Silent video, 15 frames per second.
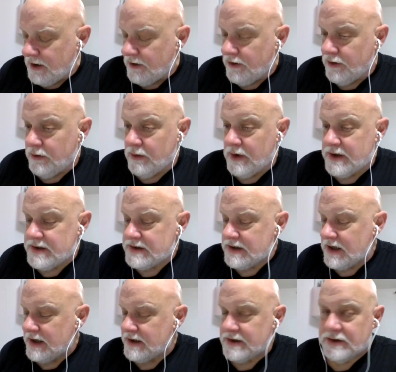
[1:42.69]
There was
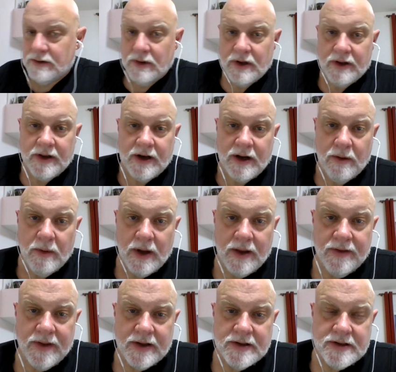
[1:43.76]
a story that I
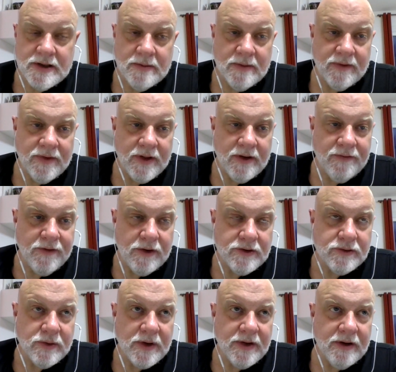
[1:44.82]
read that some of the
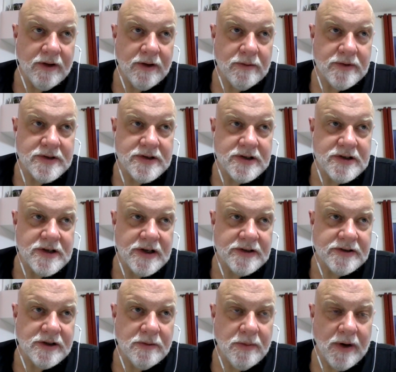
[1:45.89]
folks read there that was
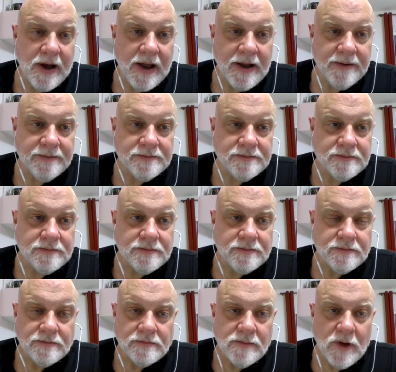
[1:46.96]
suggested by
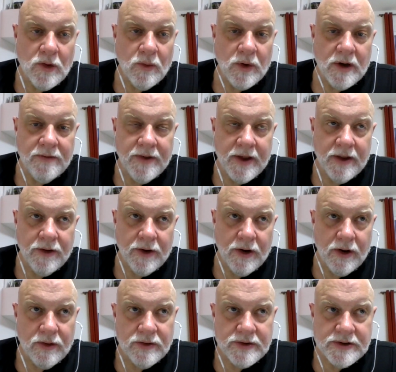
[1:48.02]
one of the other
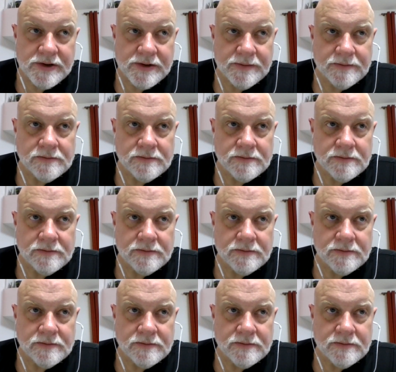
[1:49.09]
hosts.